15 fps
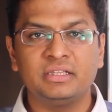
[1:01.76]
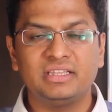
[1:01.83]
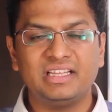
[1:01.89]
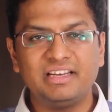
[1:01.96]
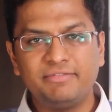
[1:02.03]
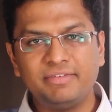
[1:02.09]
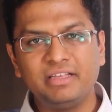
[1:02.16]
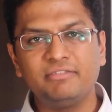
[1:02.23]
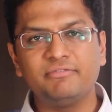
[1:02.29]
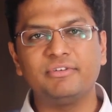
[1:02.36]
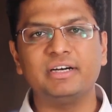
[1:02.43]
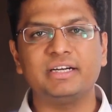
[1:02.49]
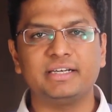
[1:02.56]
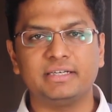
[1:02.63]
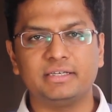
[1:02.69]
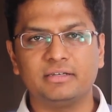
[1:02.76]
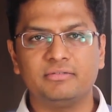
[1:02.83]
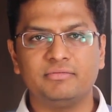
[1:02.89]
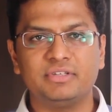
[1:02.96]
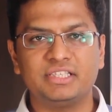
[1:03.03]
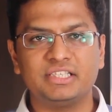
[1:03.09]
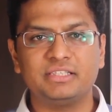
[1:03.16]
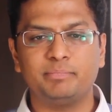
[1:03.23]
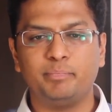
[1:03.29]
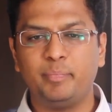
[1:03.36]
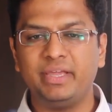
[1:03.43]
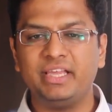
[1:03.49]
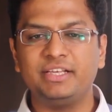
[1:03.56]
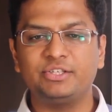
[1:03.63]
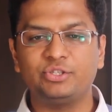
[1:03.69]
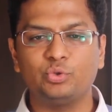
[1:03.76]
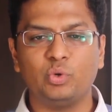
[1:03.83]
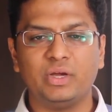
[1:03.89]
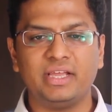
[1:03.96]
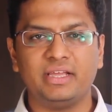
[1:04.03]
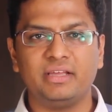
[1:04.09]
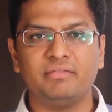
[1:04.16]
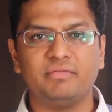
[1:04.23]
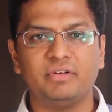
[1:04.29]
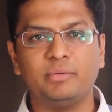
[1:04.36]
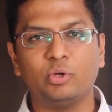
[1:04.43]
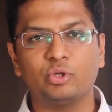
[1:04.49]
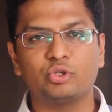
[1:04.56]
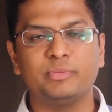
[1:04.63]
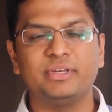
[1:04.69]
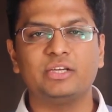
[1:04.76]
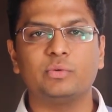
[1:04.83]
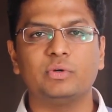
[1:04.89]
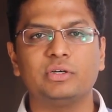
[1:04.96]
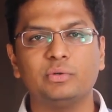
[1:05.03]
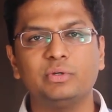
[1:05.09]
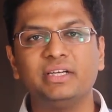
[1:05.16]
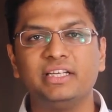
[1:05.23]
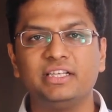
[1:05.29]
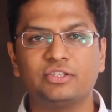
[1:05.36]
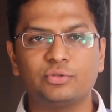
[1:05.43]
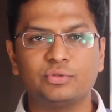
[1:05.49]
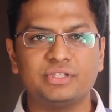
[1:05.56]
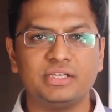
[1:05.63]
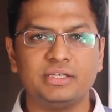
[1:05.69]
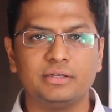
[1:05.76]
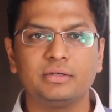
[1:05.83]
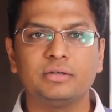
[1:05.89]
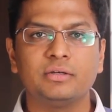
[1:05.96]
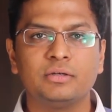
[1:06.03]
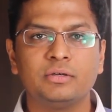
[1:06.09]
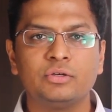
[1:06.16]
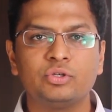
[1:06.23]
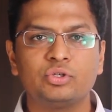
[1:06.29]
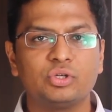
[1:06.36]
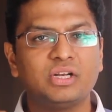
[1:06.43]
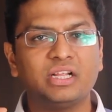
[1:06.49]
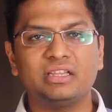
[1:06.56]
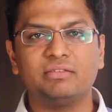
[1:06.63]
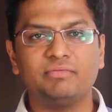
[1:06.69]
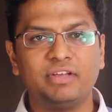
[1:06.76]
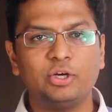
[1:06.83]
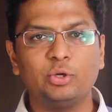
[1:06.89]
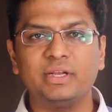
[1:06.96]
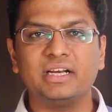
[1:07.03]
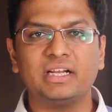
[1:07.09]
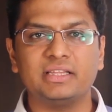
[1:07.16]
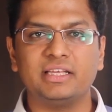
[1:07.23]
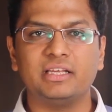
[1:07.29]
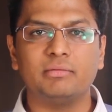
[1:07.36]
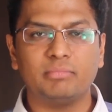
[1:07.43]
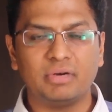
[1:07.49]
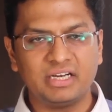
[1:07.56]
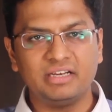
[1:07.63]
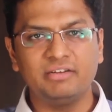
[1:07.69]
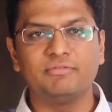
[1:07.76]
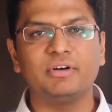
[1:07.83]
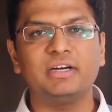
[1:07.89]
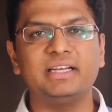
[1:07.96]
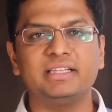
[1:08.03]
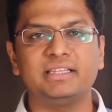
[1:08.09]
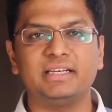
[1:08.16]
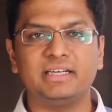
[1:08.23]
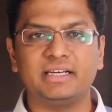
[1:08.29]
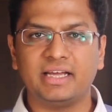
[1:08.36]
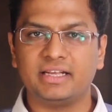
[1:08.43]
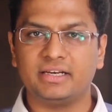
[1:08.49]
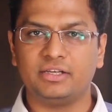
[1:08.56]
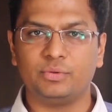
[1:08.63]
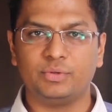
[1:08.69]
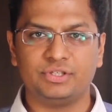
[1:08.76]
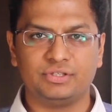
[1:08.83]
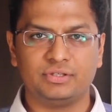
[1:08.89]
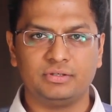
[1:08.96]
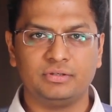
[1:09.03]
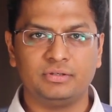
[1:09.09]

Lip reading: then if we invert it, which is B is to A, will also be equal to D is to C. So we are doing nothing but inverting the entire equation.